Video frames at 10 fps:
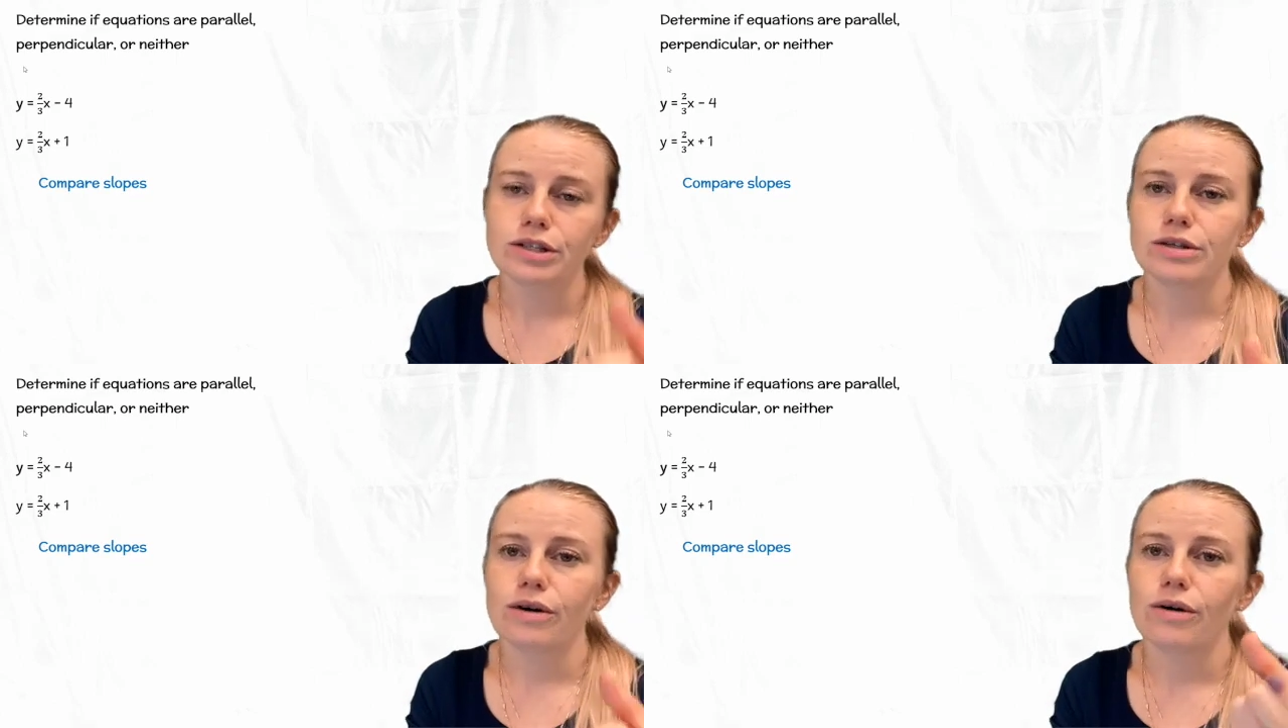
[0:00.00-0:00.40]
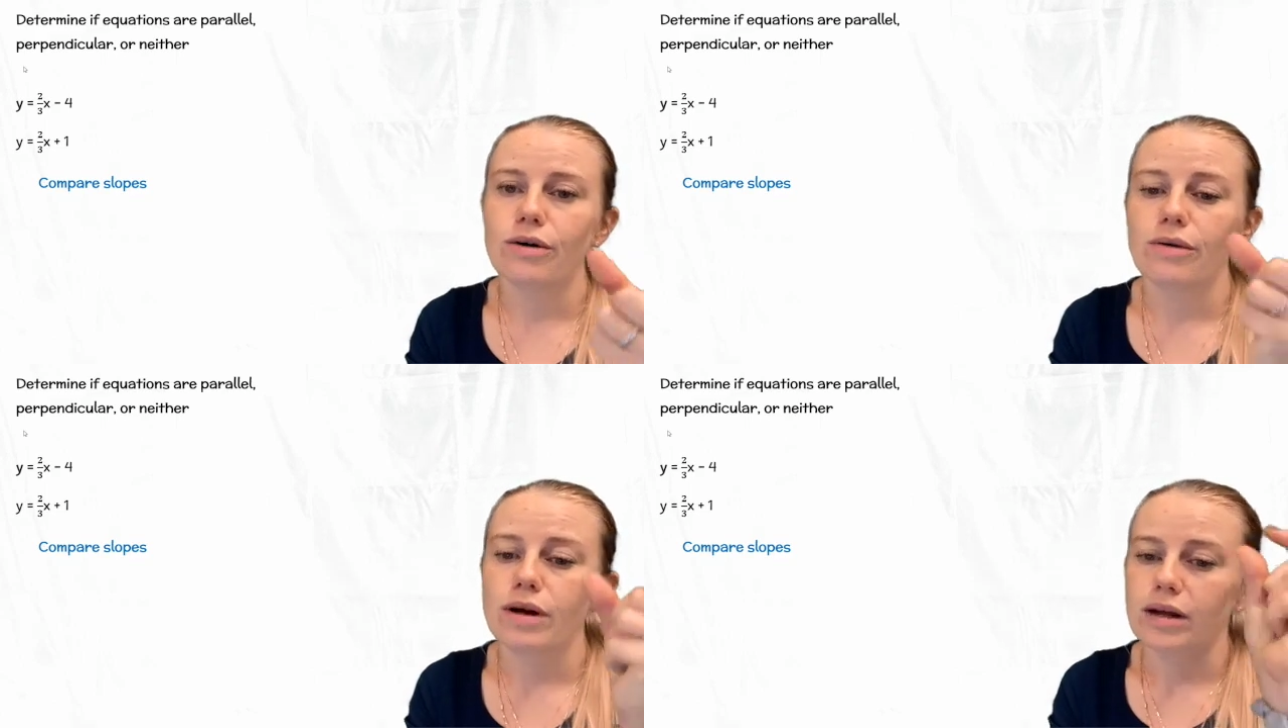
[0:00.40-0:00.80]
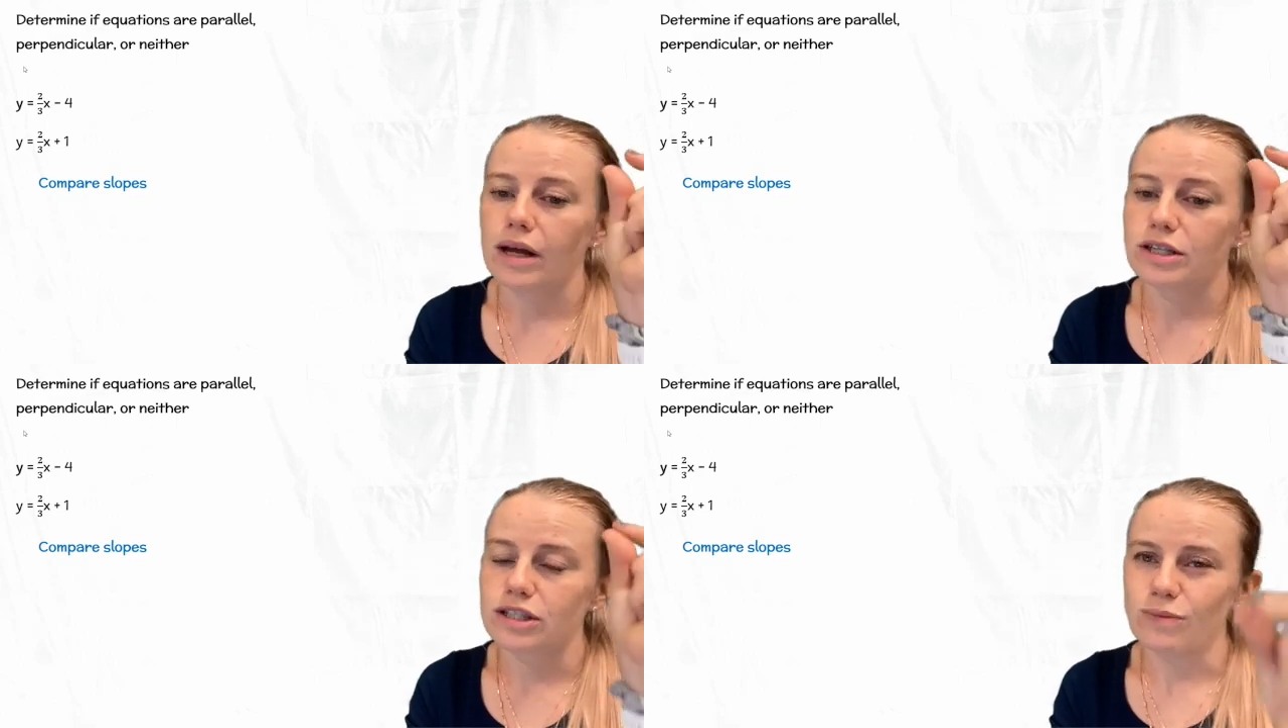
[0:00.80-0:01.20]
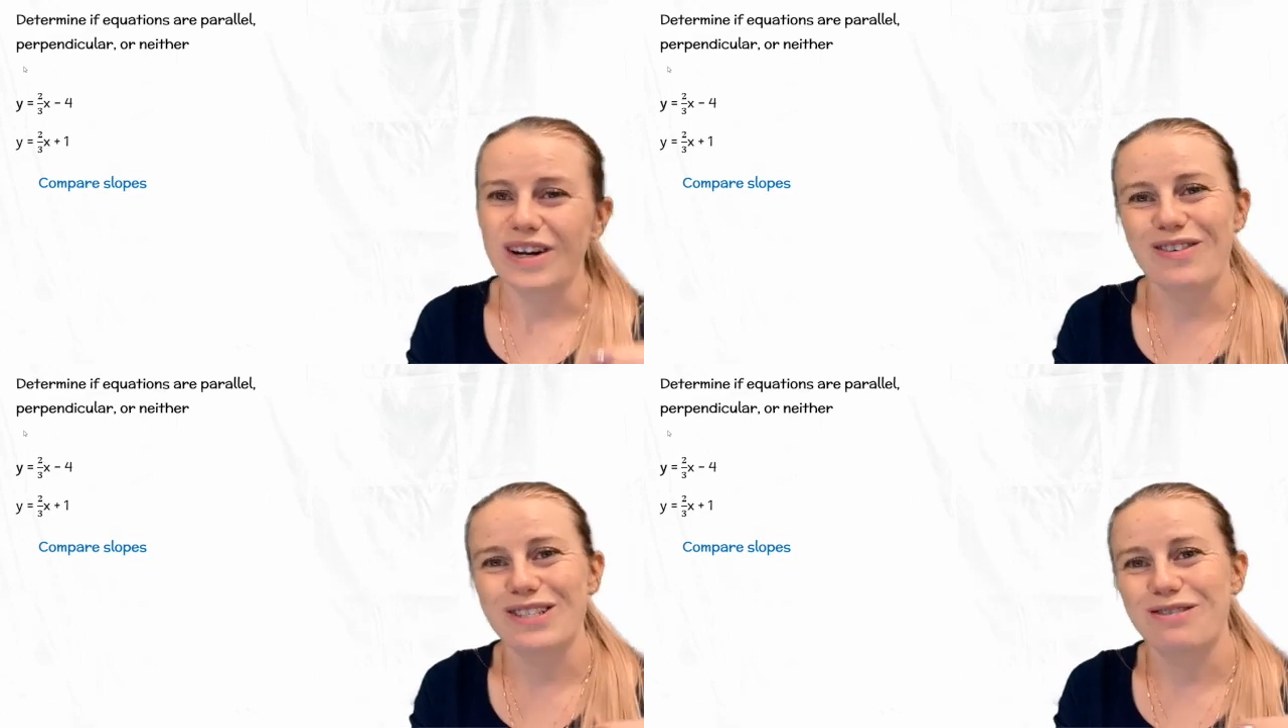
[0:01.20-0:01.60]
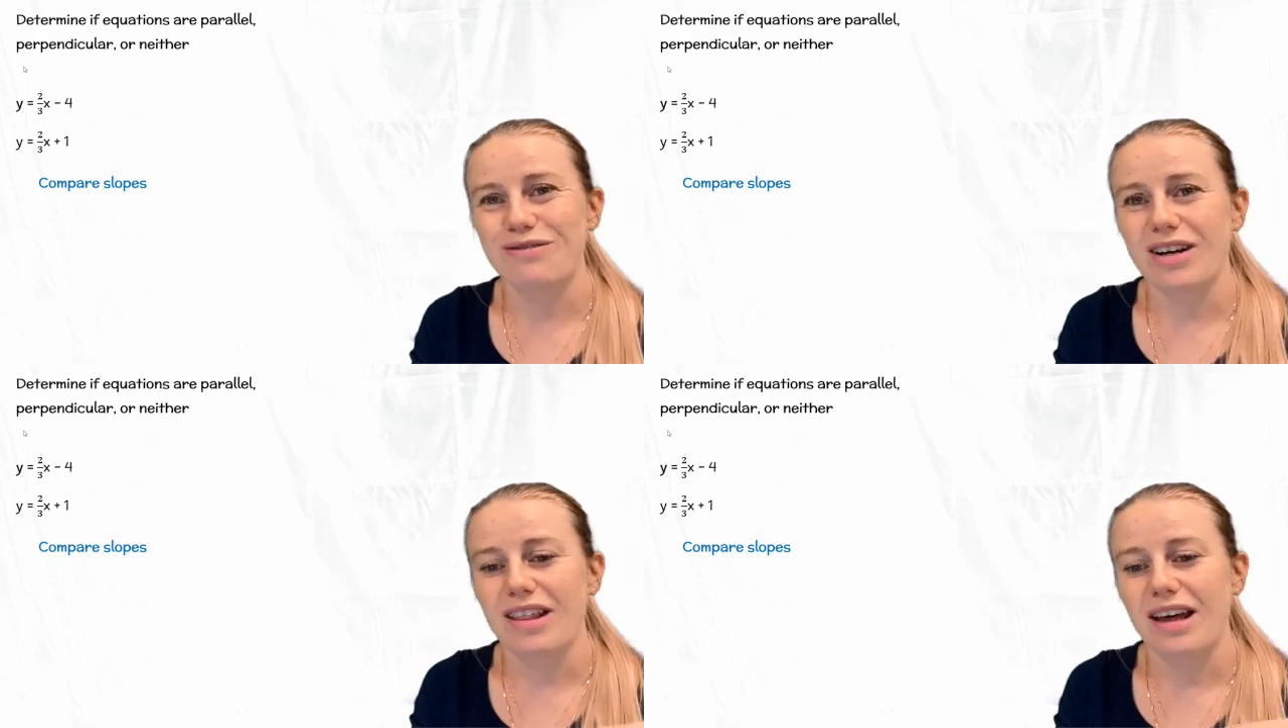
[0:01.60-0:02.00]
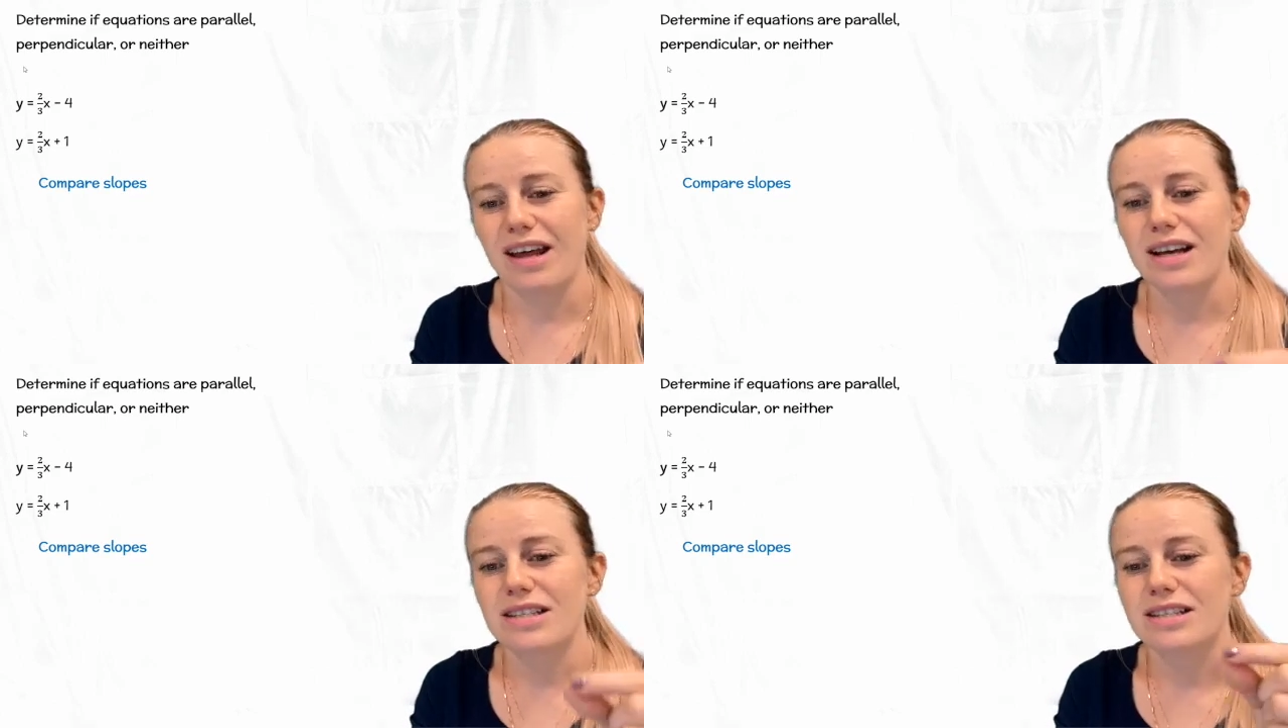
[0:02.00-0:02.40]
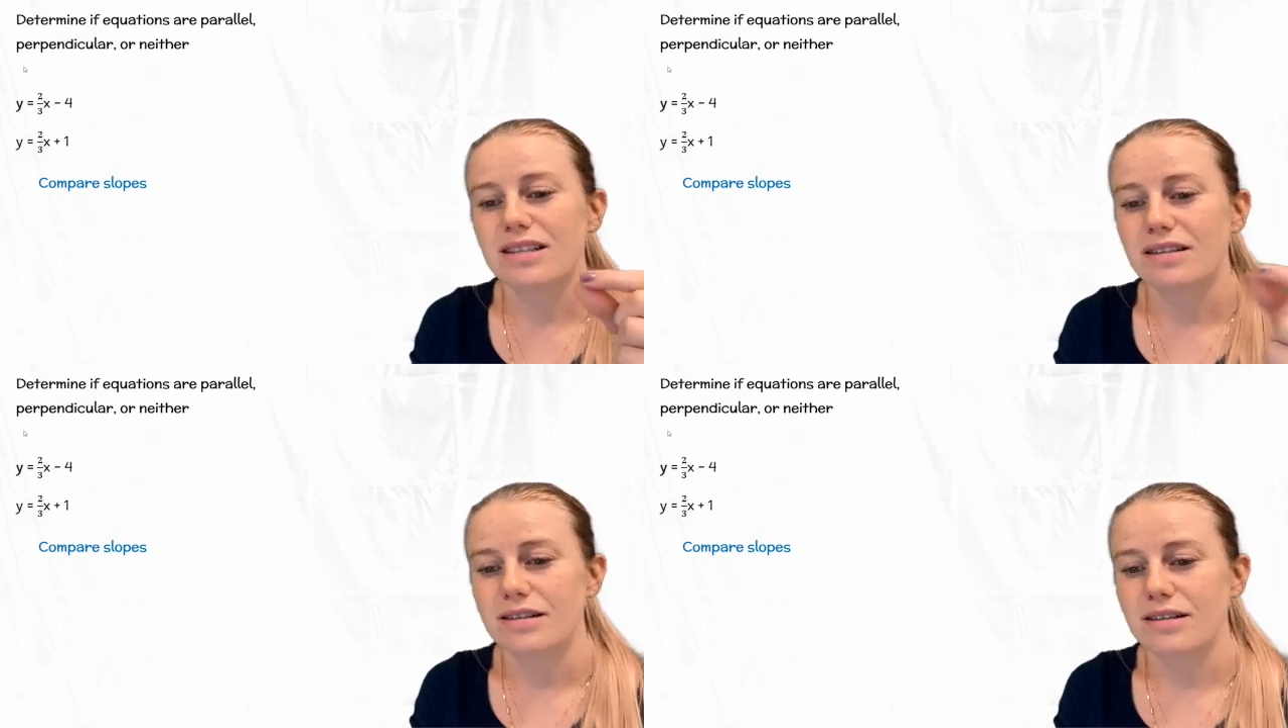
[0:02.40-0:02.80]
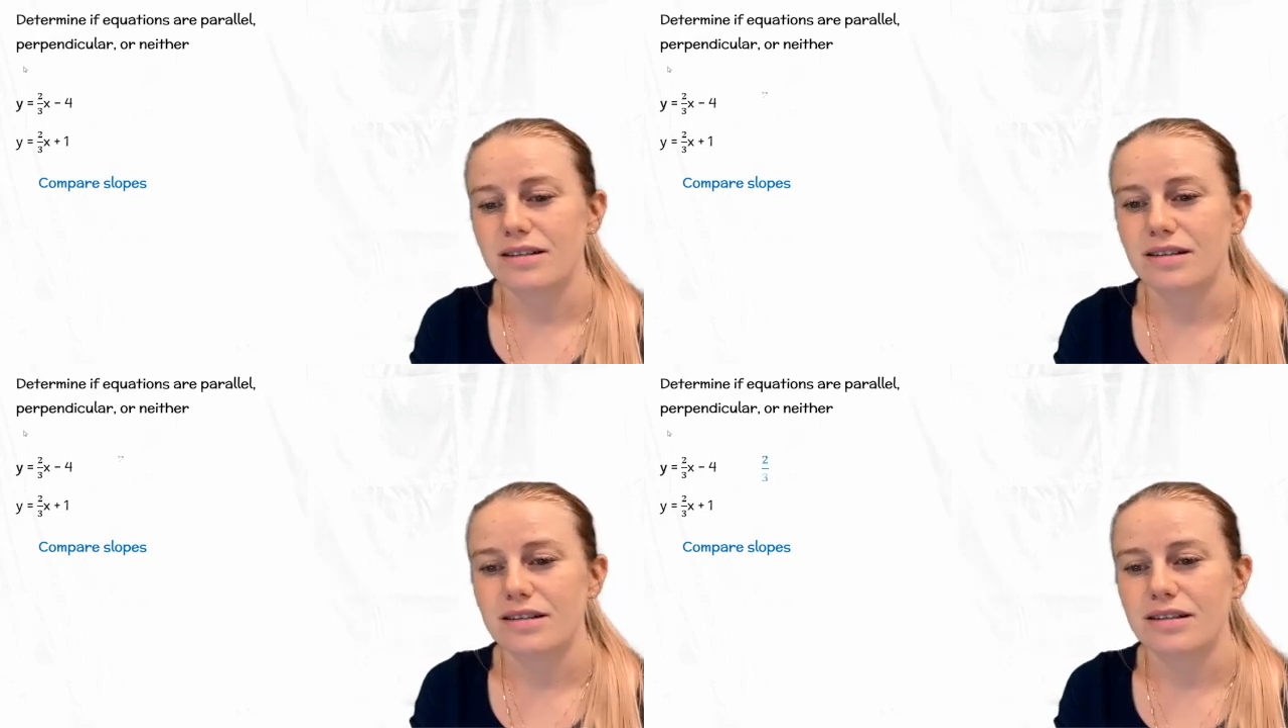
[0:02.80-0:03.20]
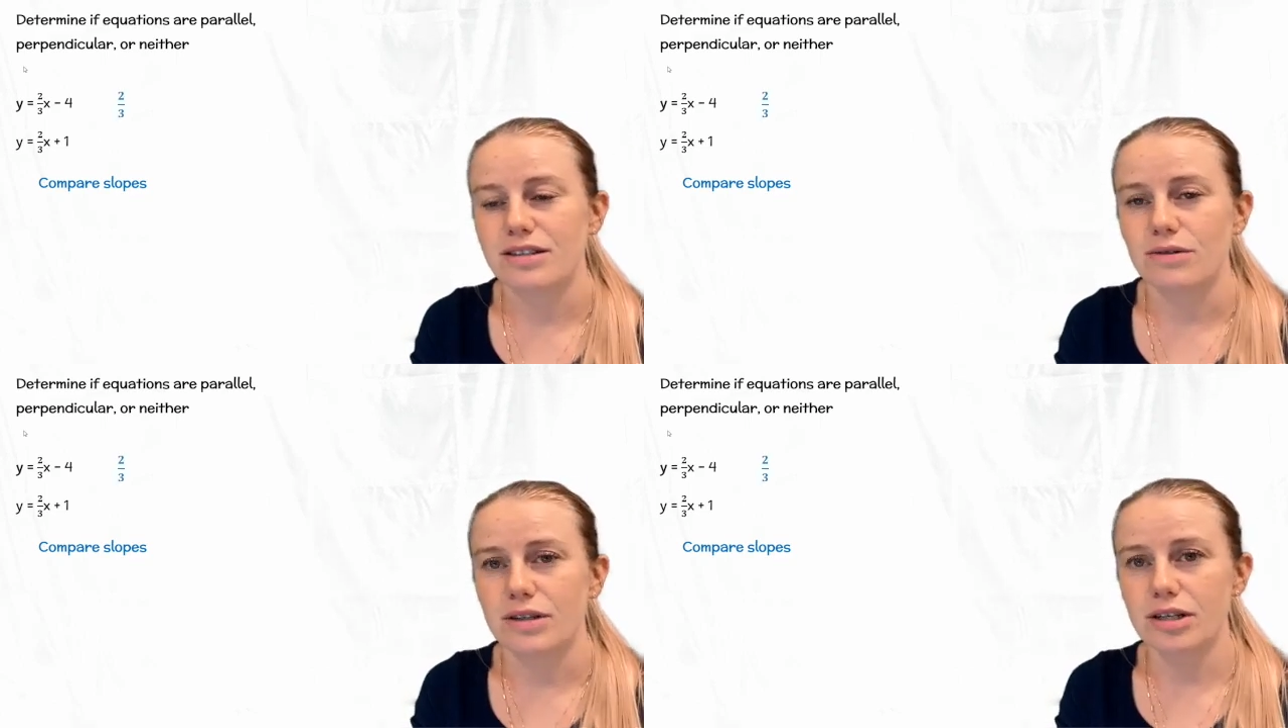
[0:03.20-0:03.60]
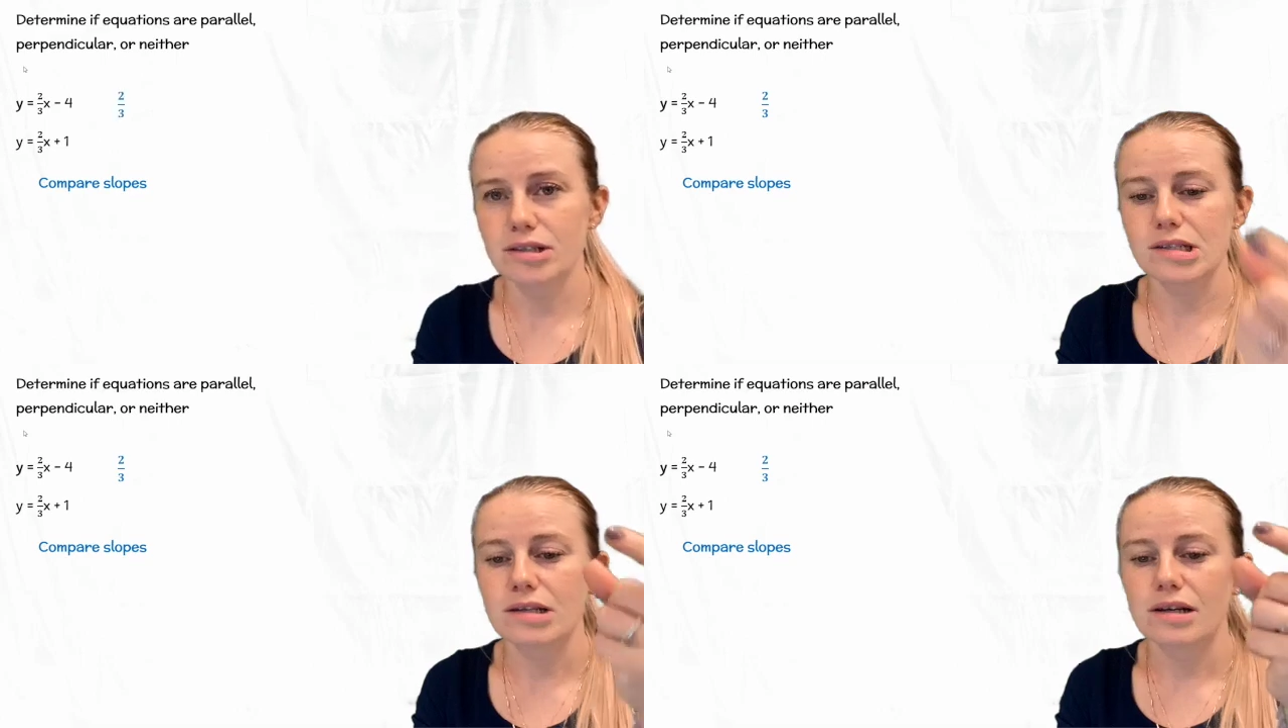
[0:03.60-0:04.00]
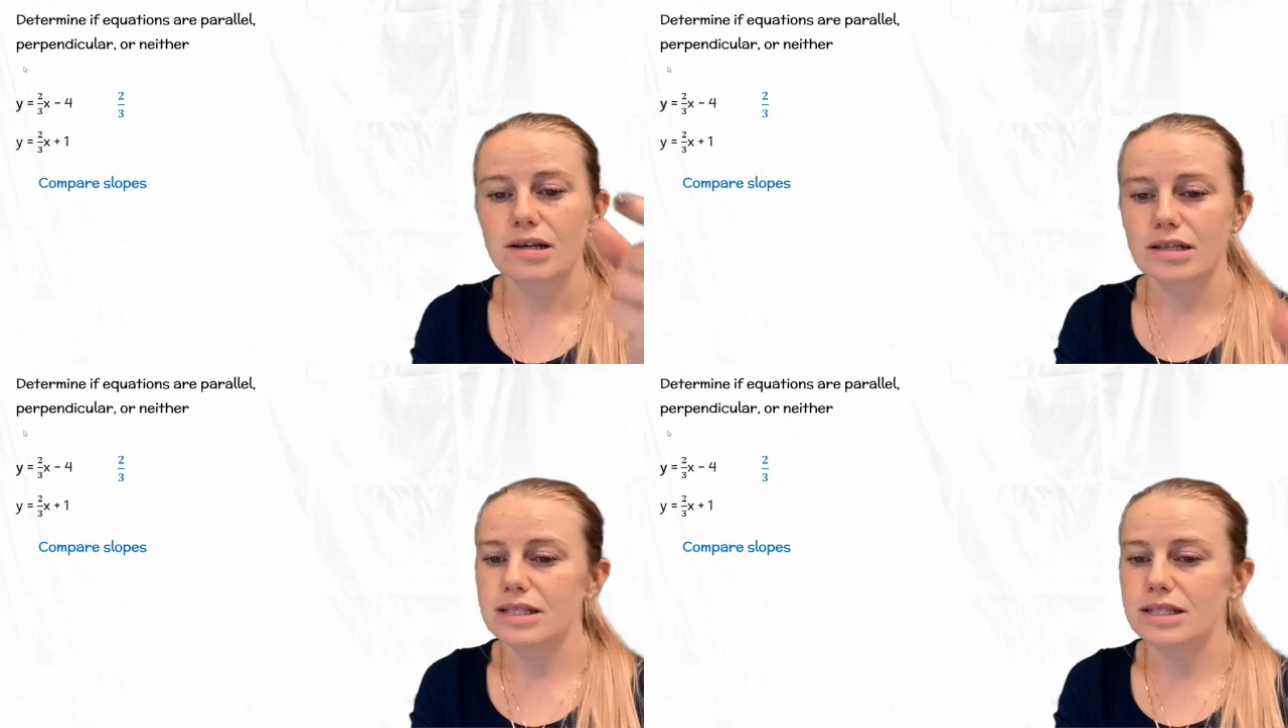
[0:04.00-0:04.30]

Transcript: So it's just whatever is in front of that x, 2/3.